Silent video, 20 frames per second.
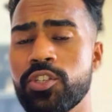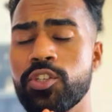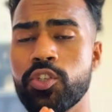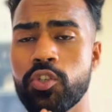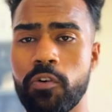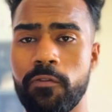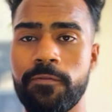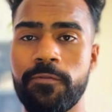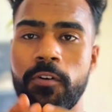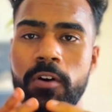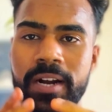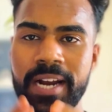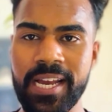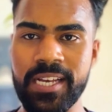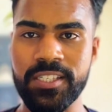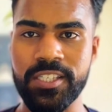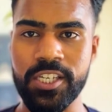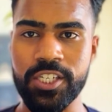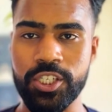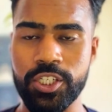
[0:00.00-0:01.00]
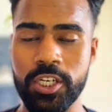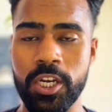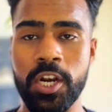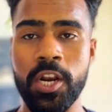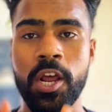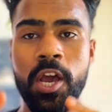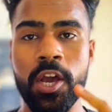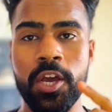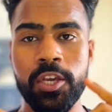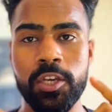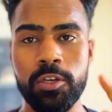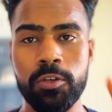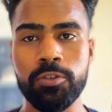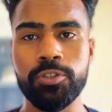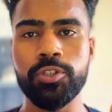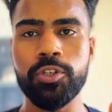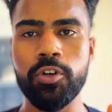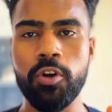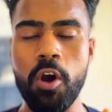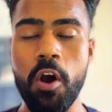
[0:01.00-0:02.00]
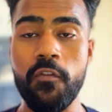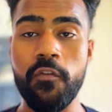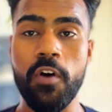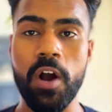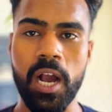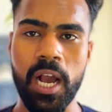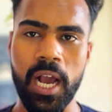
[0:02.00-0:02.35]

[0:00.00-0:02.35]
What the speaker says: So for dissection, you should go for